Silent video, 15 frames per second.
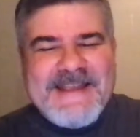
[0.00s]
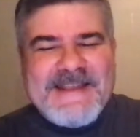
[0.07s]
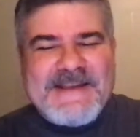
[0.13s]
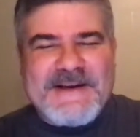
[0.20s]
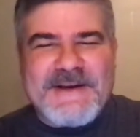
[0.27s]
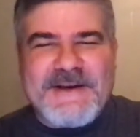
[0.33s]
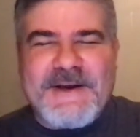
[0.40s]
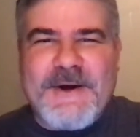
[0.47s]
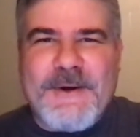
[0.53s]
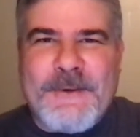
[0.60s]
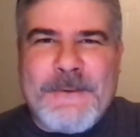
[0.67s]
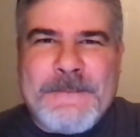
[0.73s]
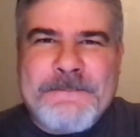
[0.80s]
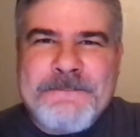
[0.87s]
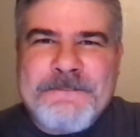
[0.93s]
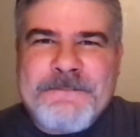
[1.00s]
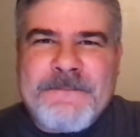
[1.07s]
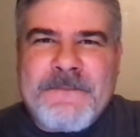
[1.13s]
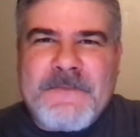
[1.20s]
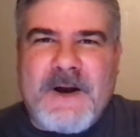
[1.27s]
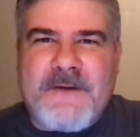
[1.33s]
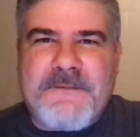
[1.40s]
There you go.
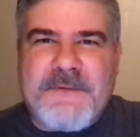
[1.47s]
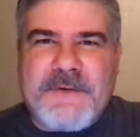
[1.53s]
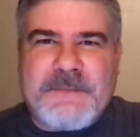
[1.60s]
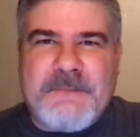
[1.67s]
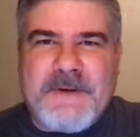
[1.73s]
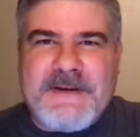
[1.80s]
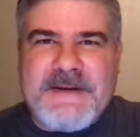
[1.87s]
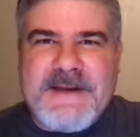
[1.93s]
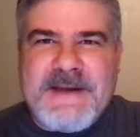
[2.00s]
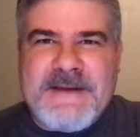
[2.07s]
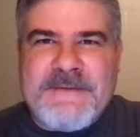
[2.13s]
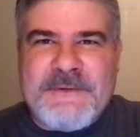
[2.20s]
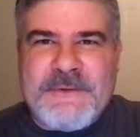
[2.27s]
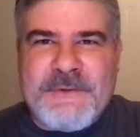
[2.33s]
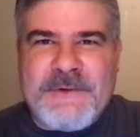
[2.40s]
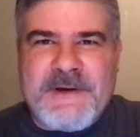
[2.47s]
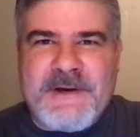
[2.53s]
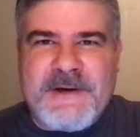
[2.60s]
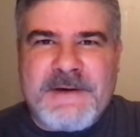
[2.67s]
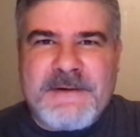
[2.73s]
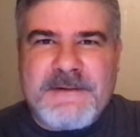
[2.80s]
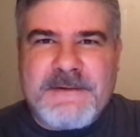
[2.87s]
Our first Monday of the new
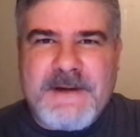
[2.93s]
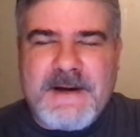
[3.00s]
year,